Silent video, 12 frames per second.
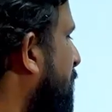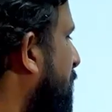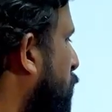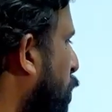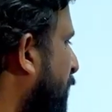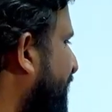
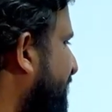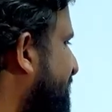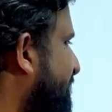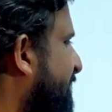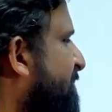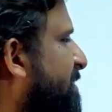
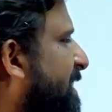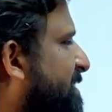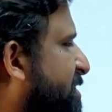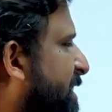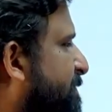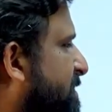coefficient that
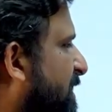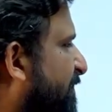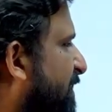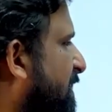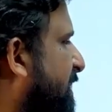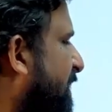shapes the
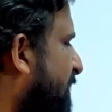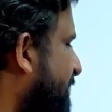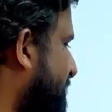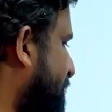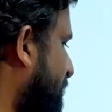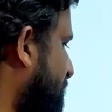filter
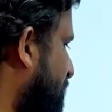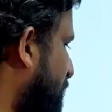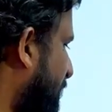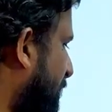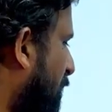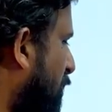response.
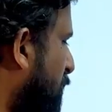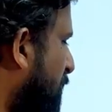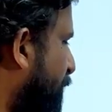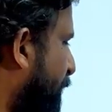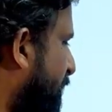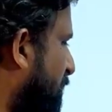How?
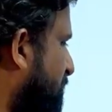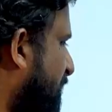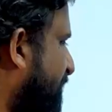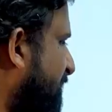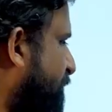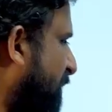Because
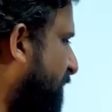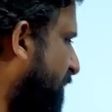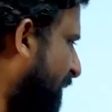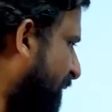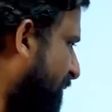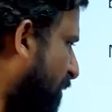of these
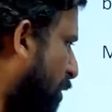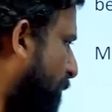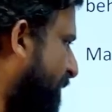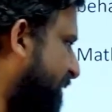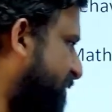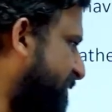particular
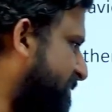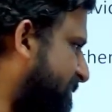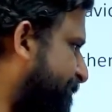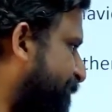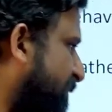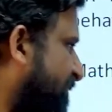operations.
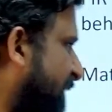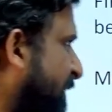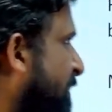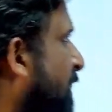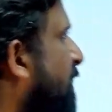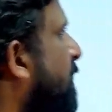Fine.